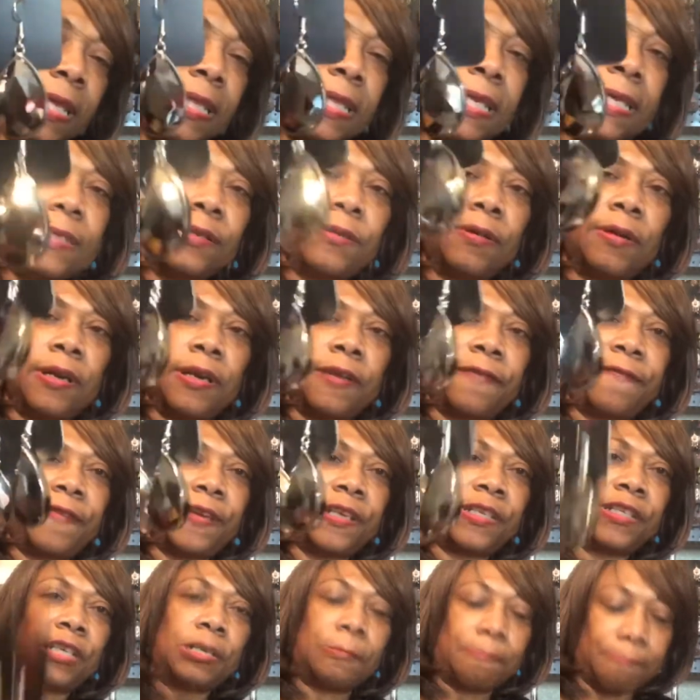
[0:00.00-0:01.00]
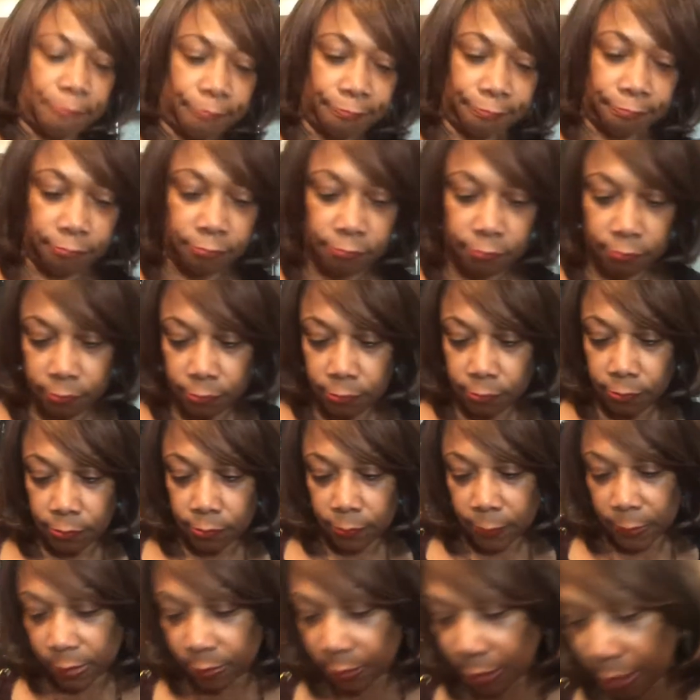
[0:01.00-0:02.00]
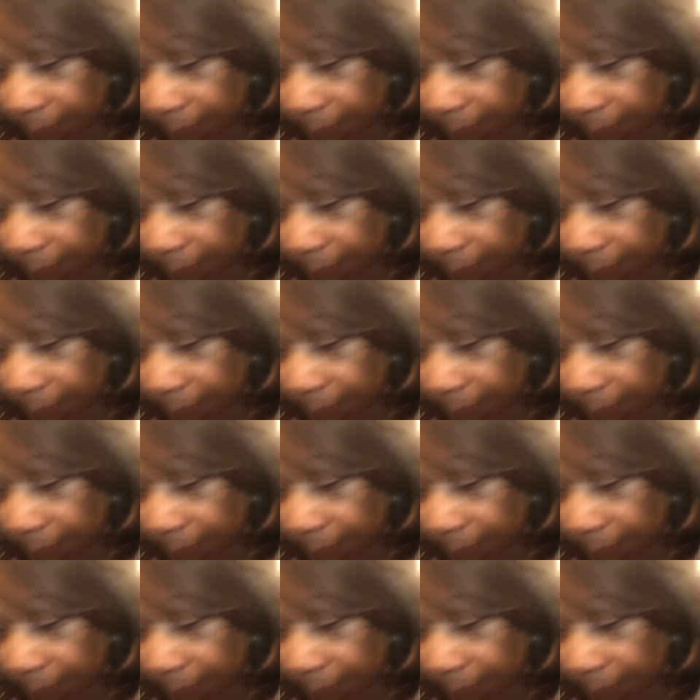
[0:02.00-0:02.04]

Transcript: These are artificial. Sorry